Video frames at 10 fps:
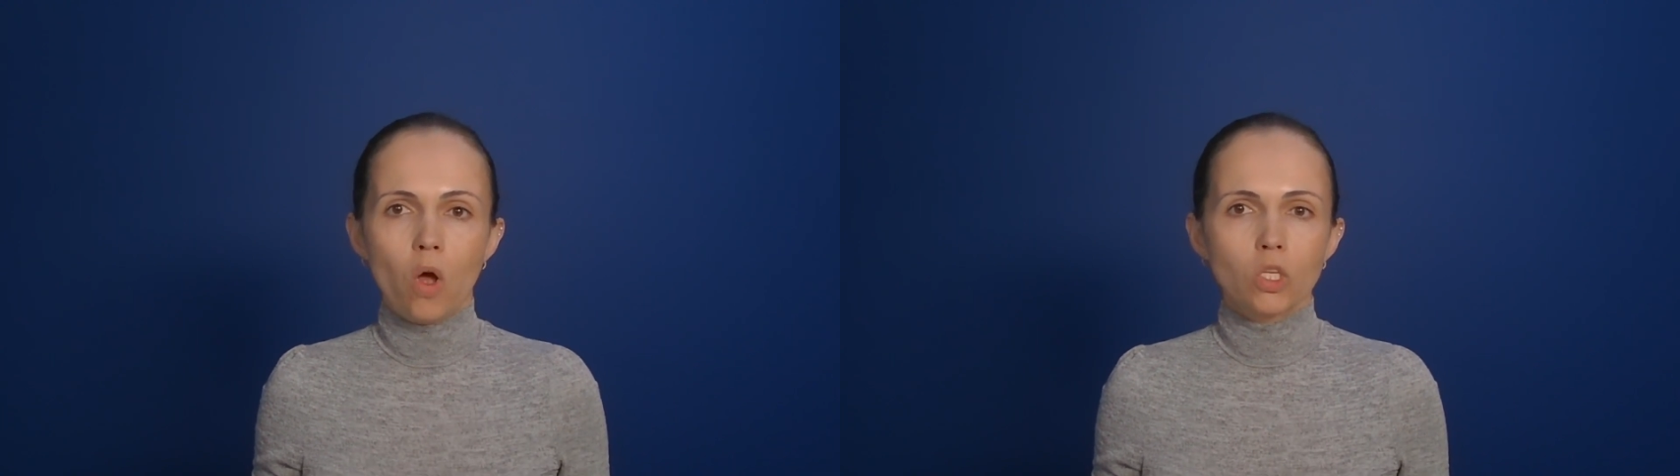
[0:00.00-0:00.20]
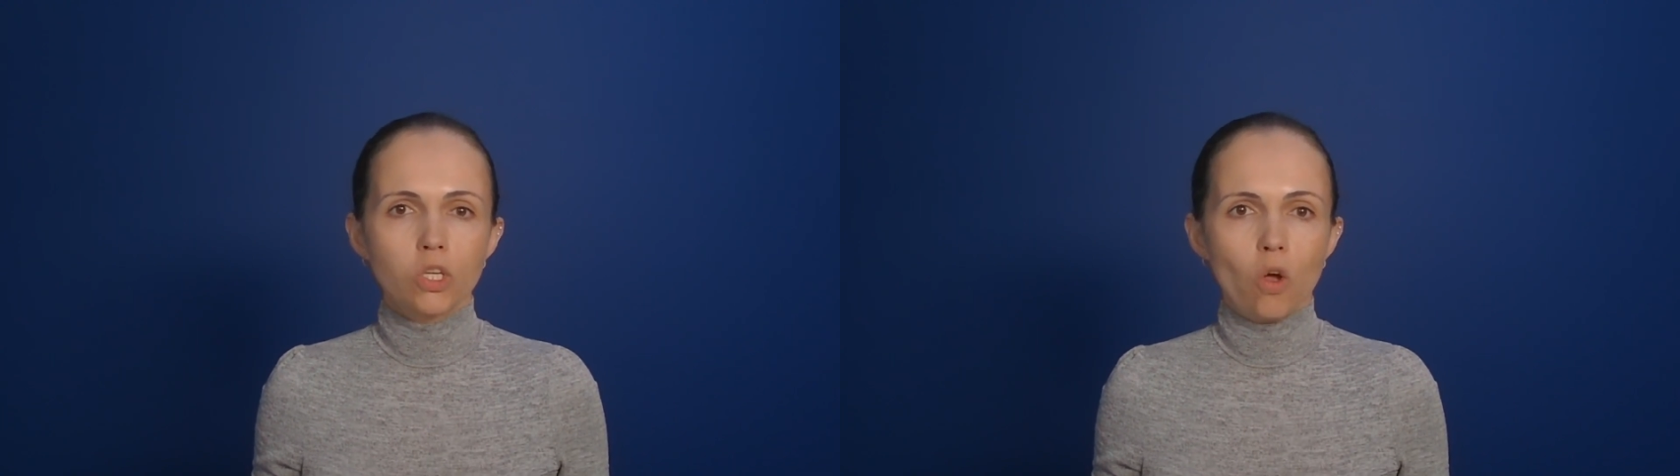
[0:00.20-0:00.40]

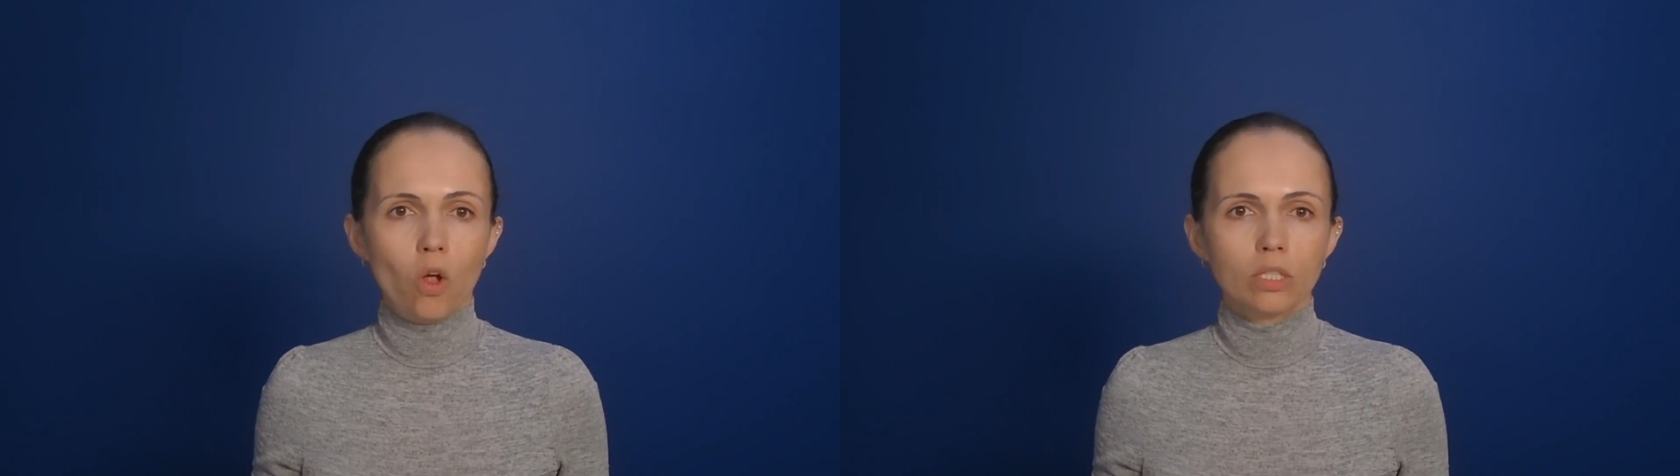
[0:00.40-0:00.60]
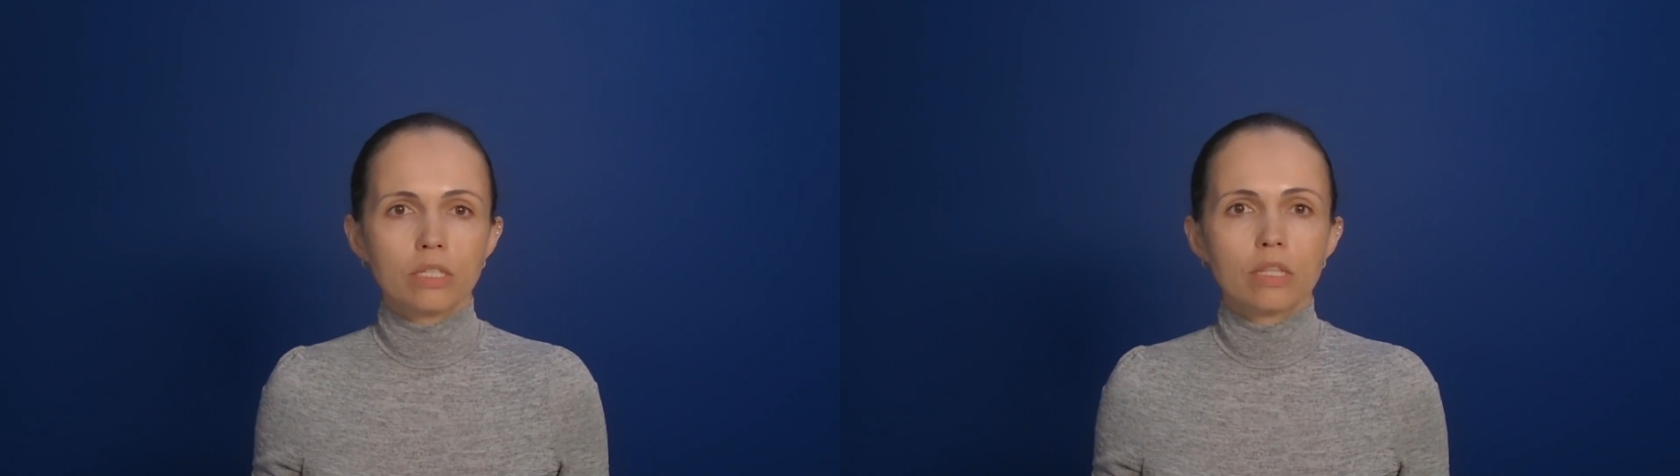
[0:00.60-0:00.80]
also
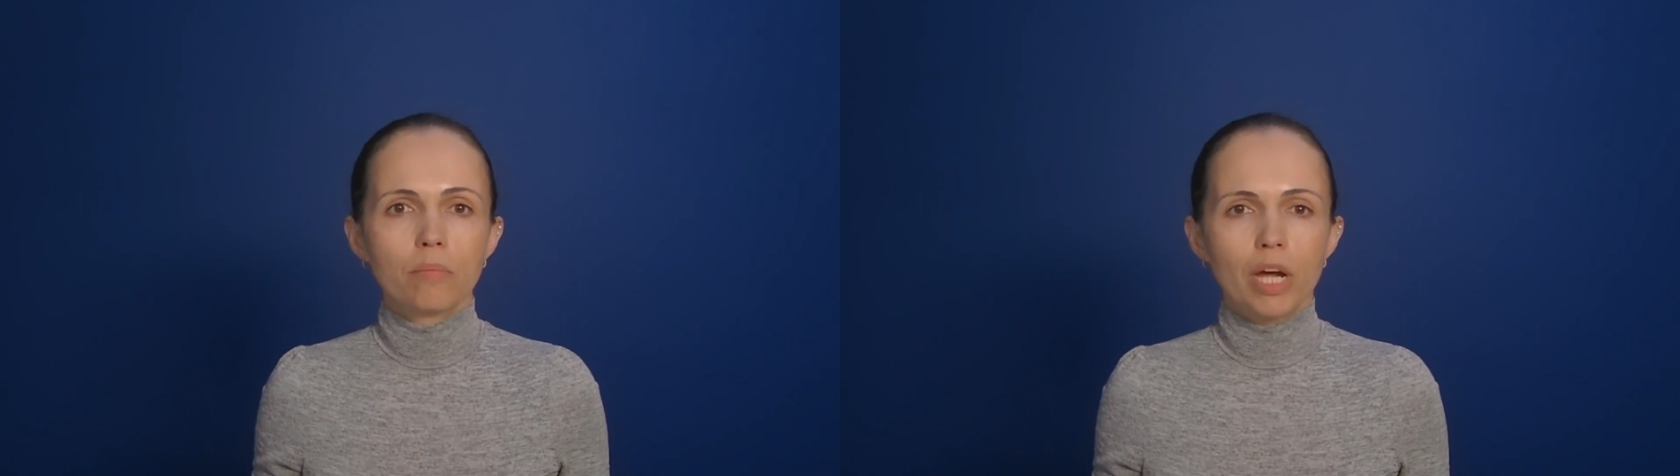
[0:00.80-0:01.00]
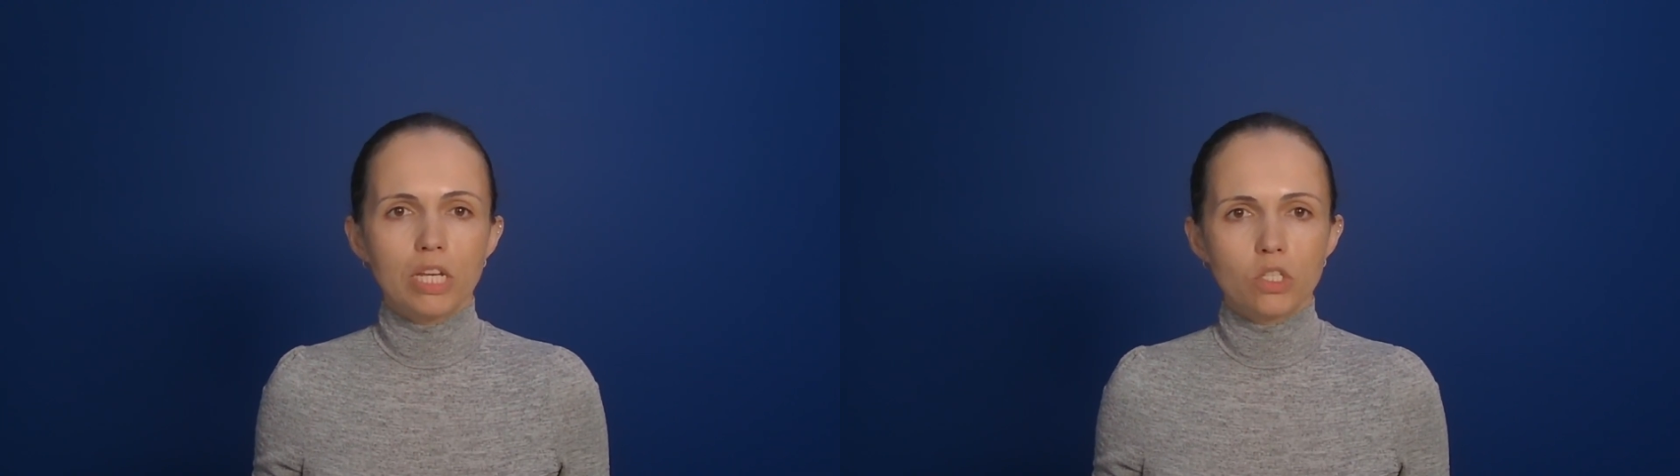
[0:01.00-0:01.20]
called
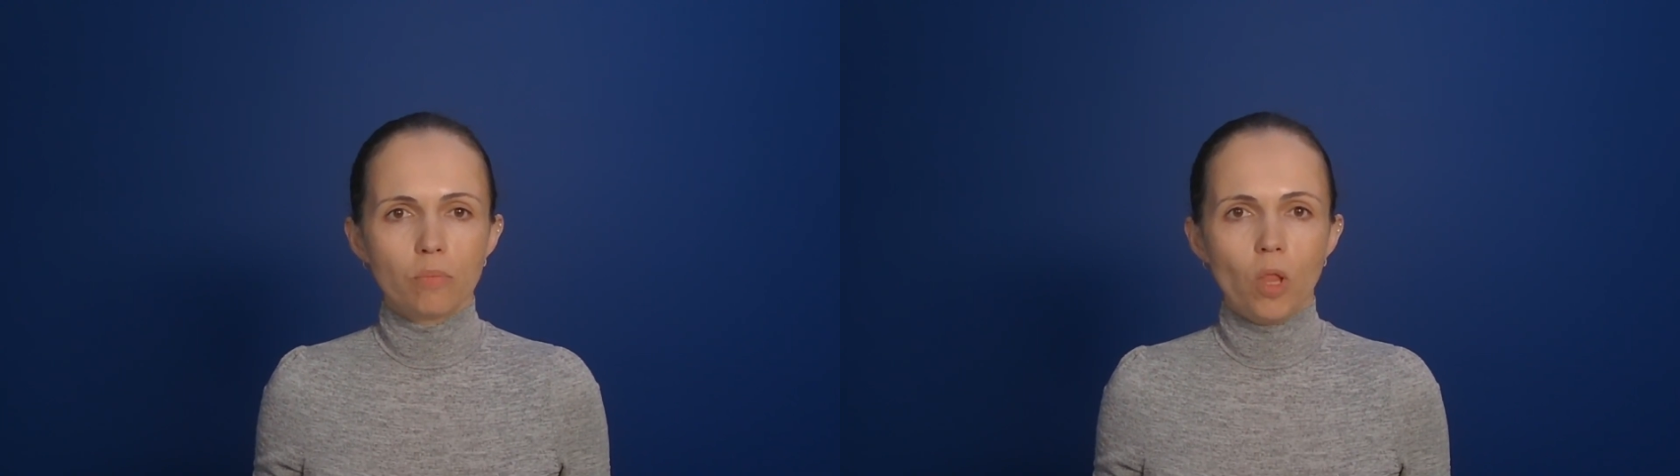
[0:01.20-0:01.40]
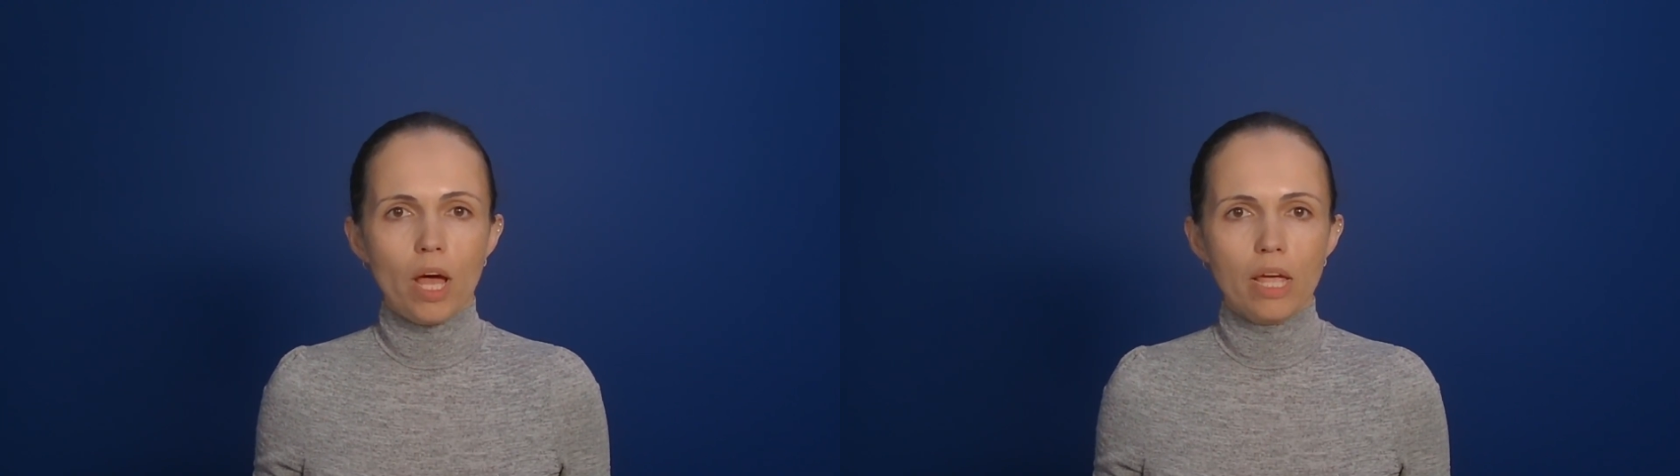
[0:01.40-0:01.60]
the money
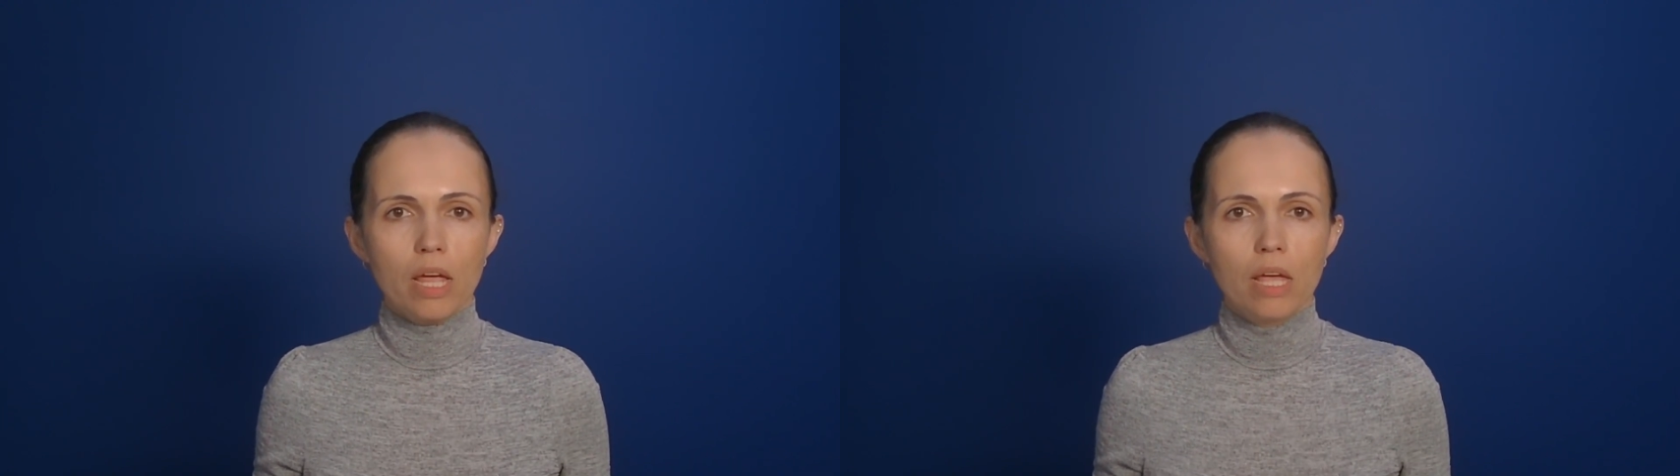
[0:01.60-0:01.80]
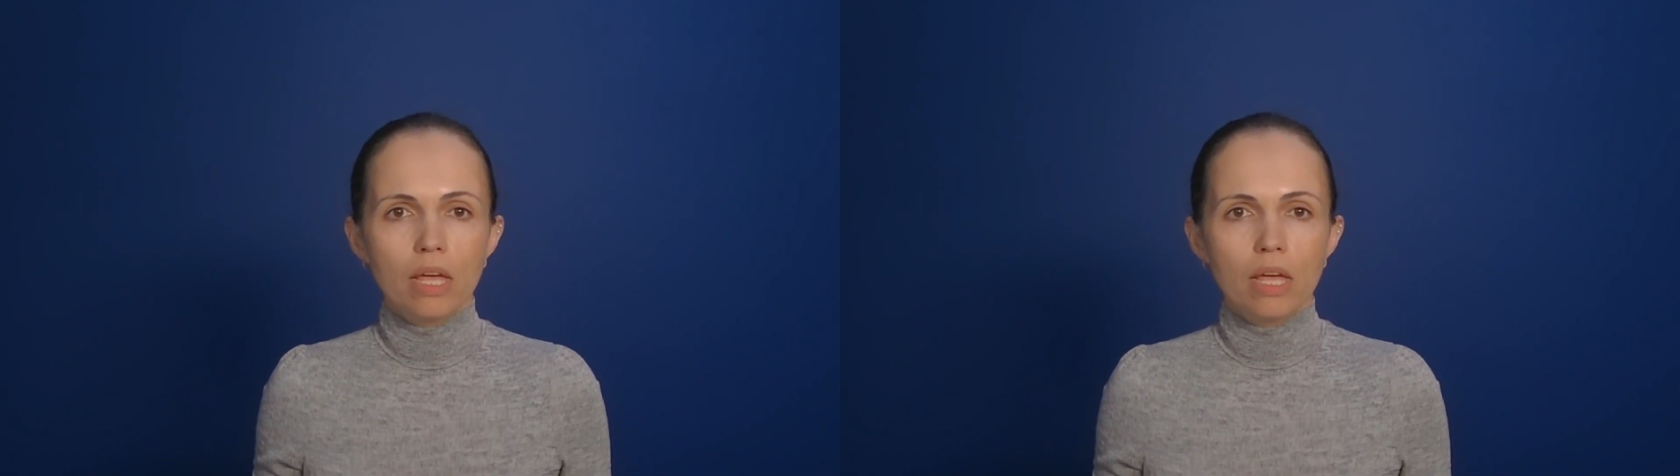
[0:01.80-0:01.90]
supply,